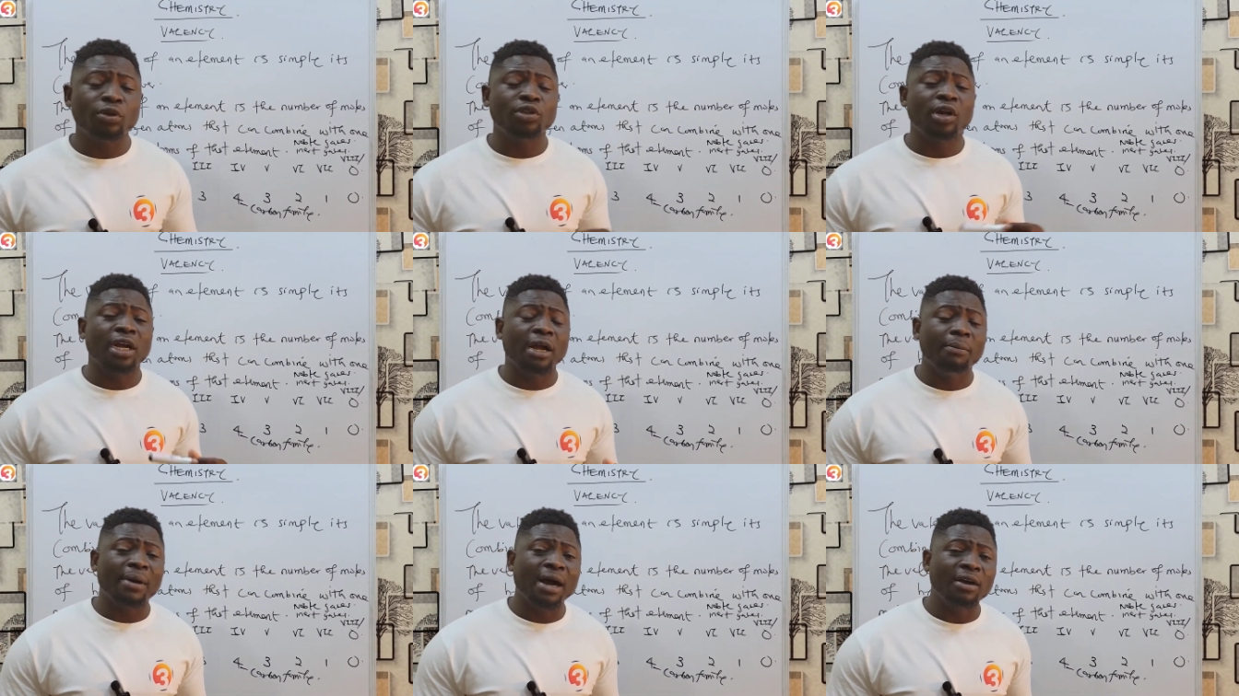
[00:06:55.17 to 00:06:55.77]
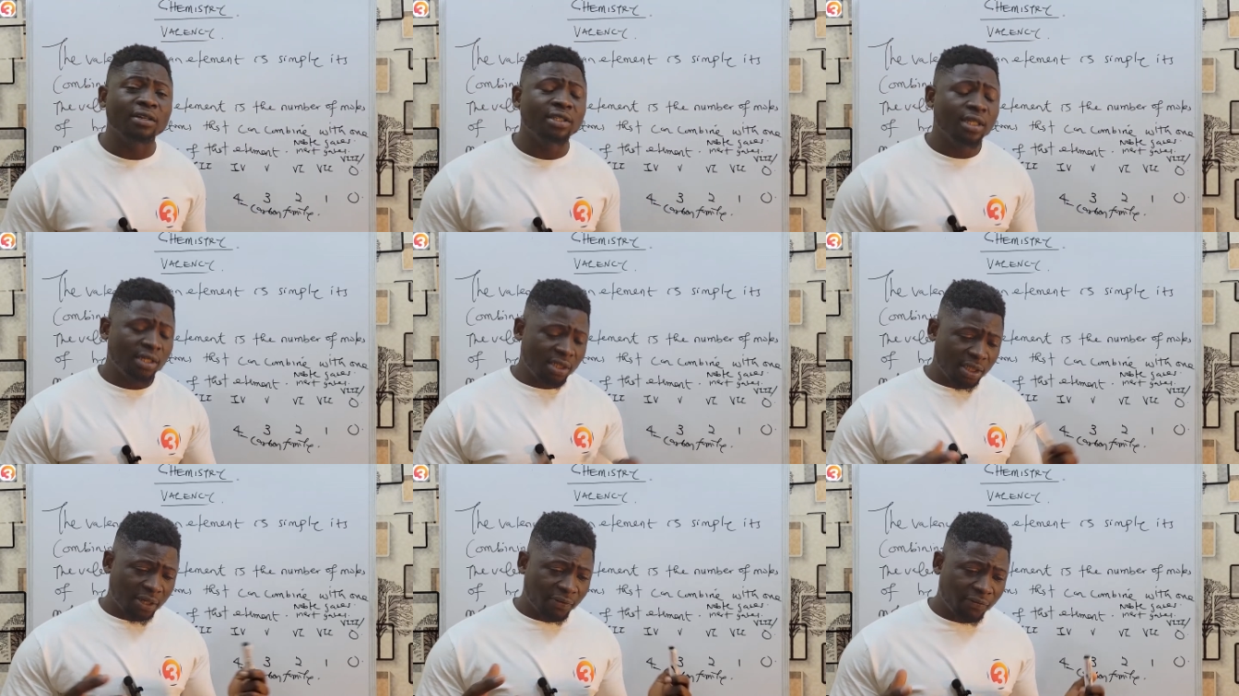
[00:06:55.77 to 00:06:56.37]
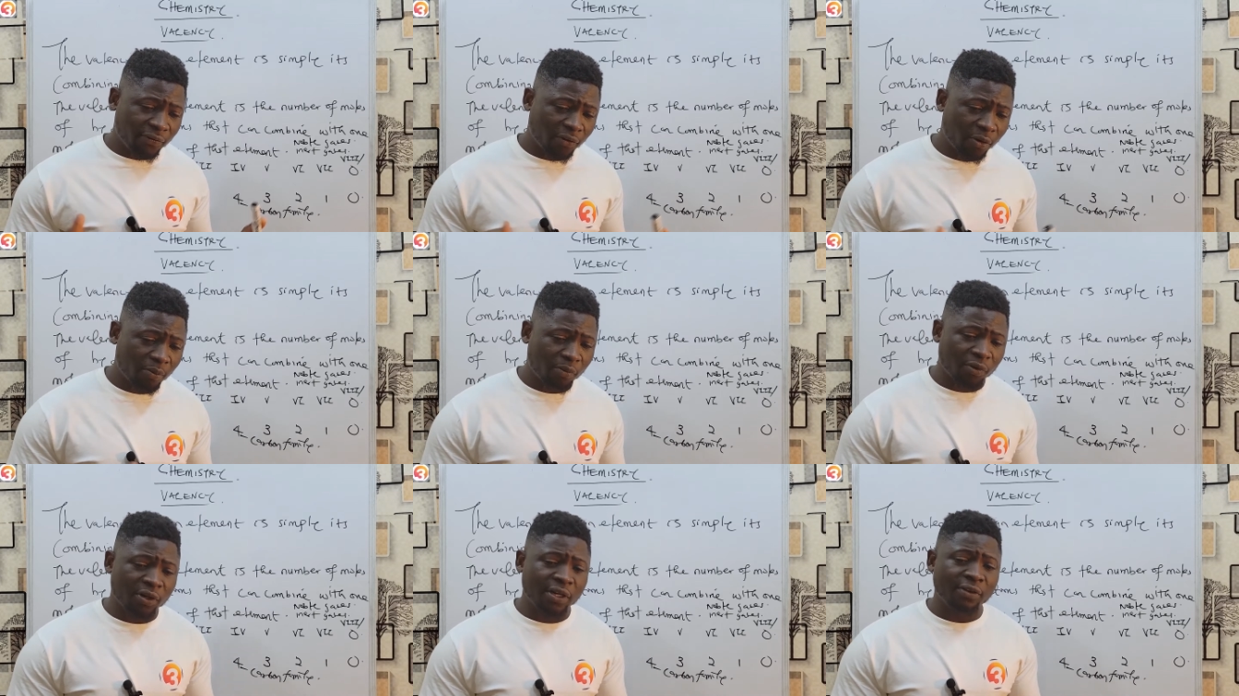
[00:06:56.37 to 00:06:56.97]
talk about the form
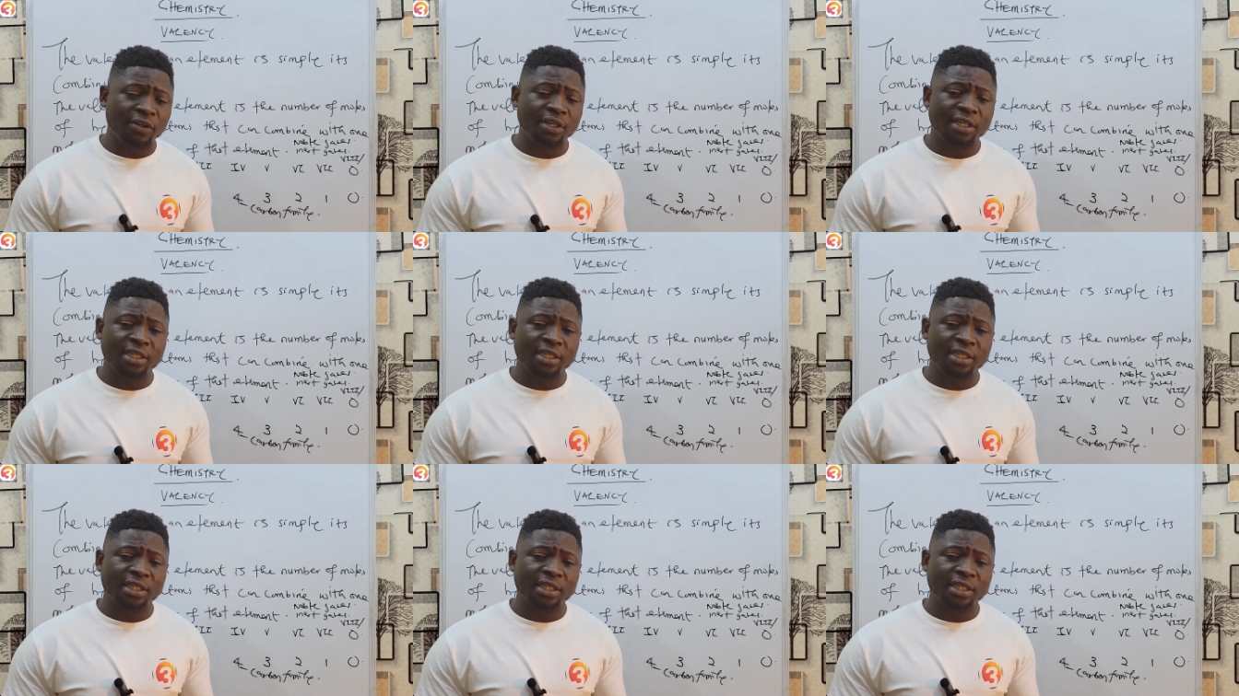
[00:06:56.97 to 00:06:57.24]
the the,